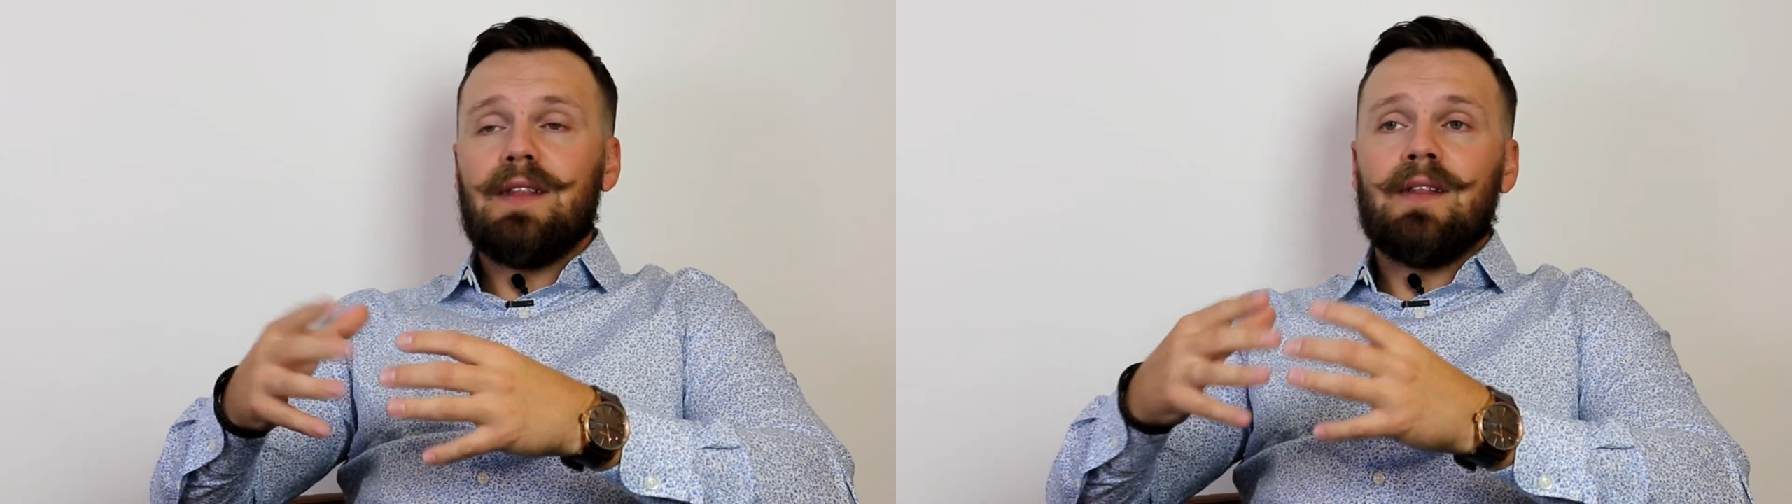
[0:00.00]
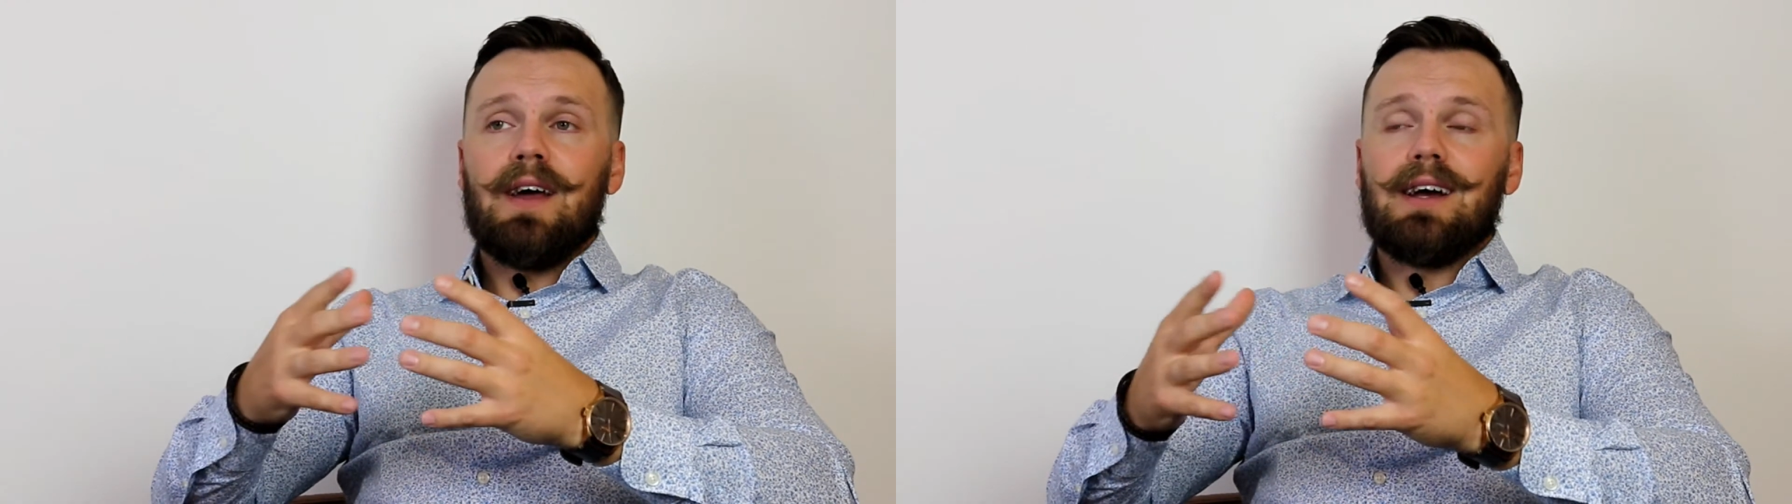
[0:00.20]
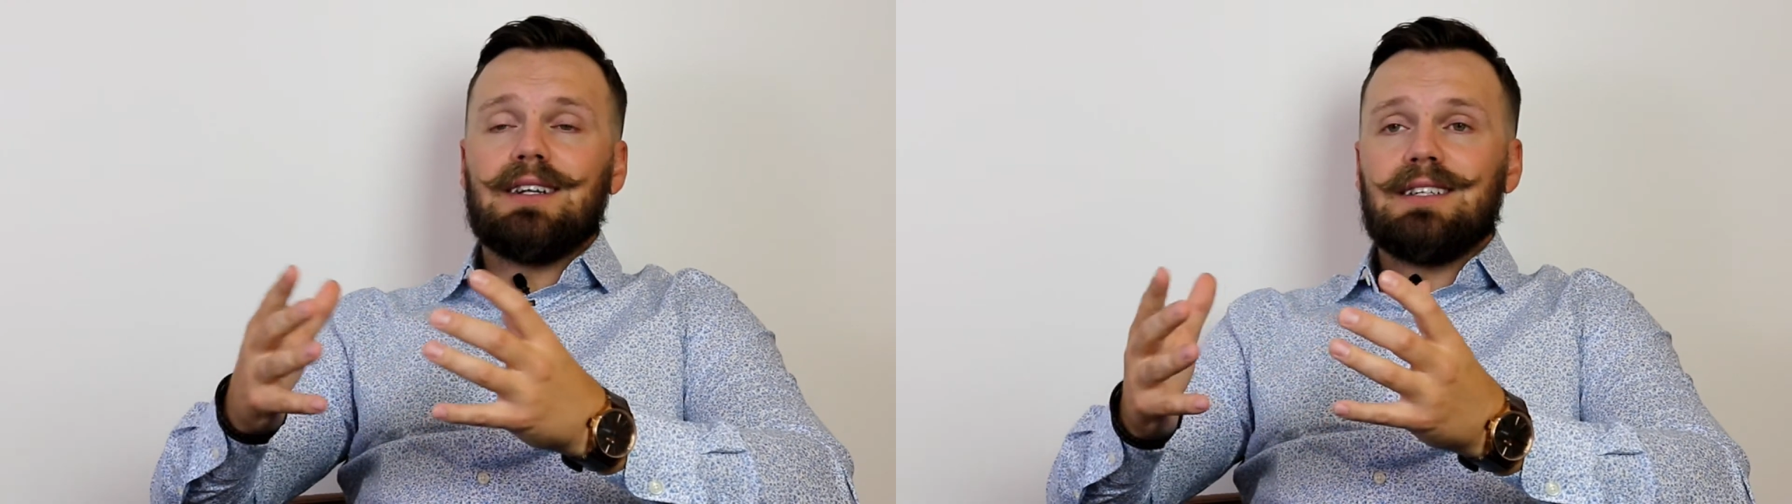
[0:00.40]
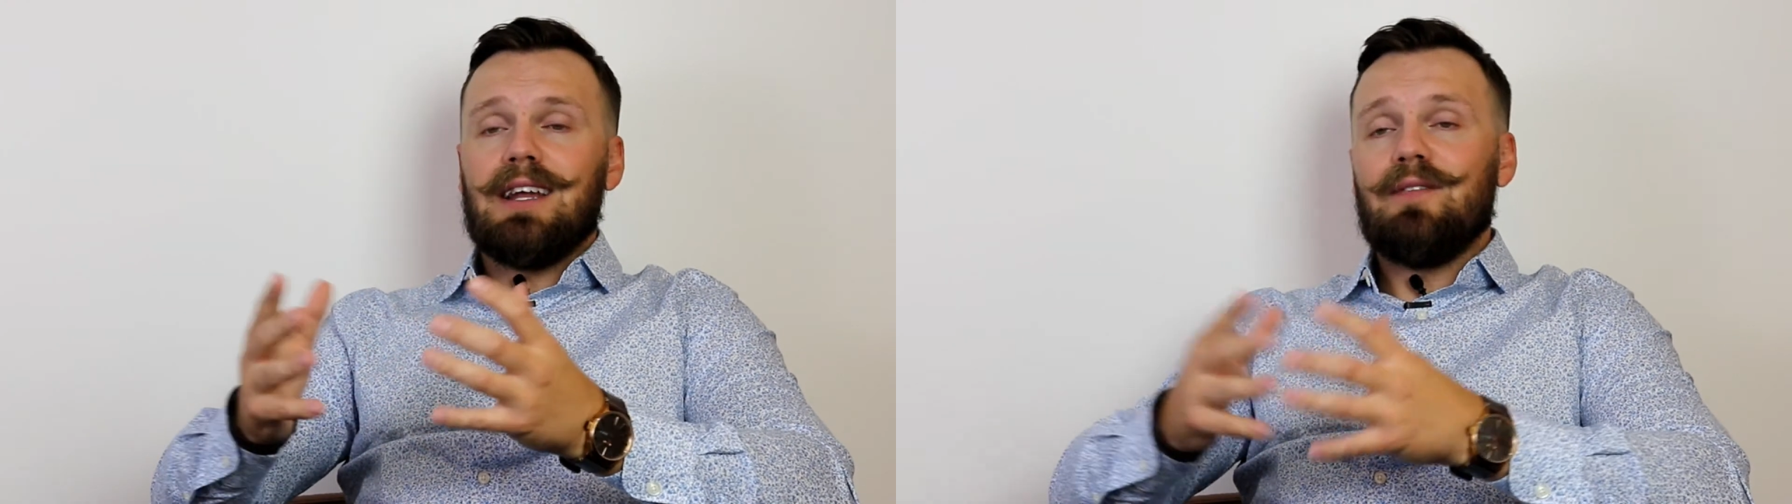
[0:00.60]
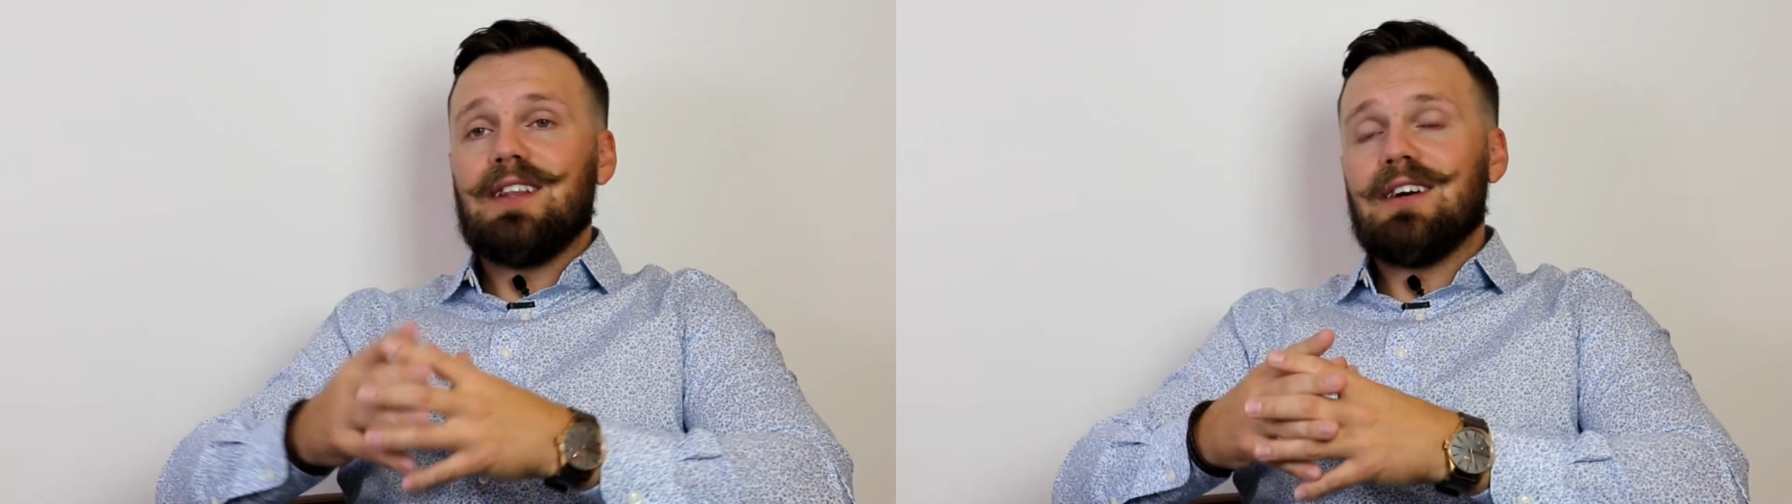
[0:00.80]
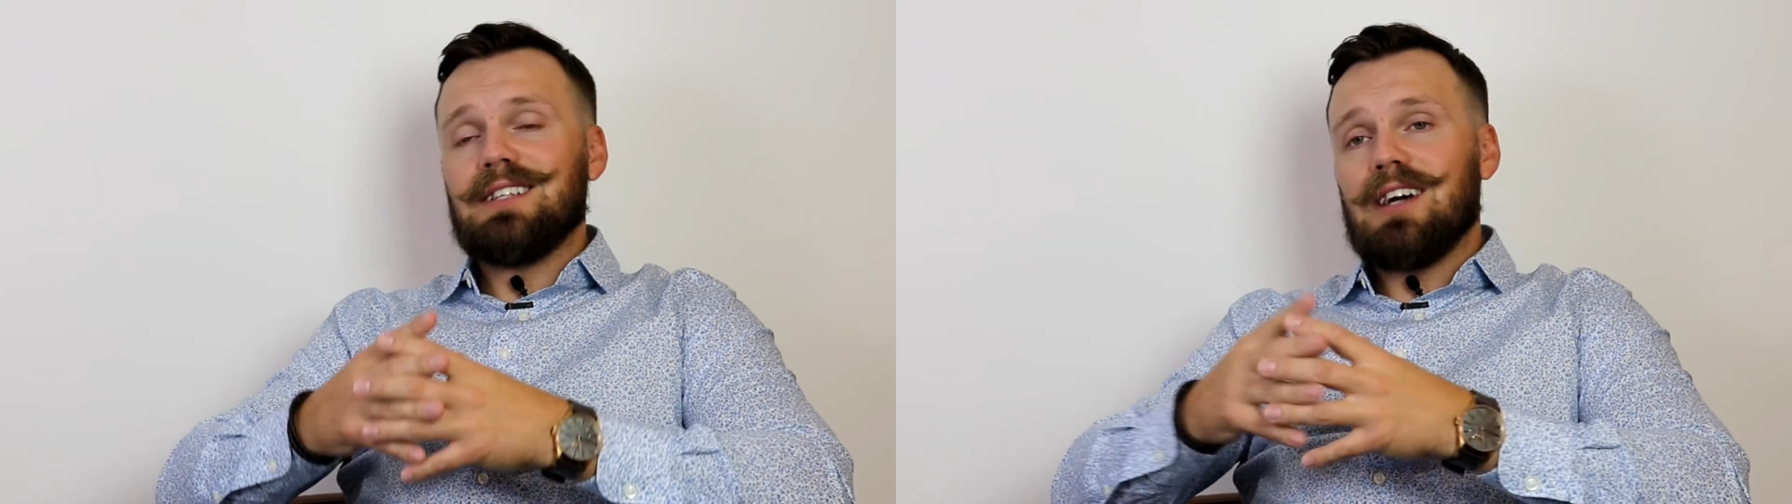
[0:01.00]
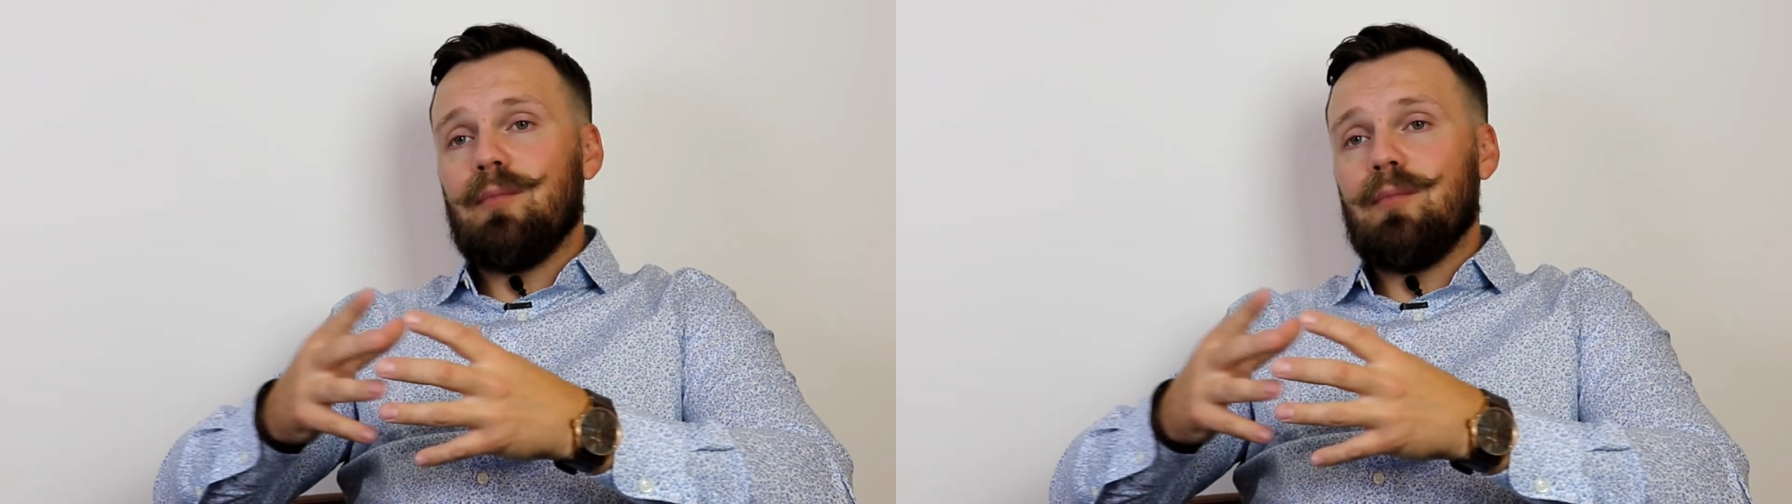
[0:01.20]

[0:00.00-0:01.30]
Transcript: And then, like I said, if it doesn't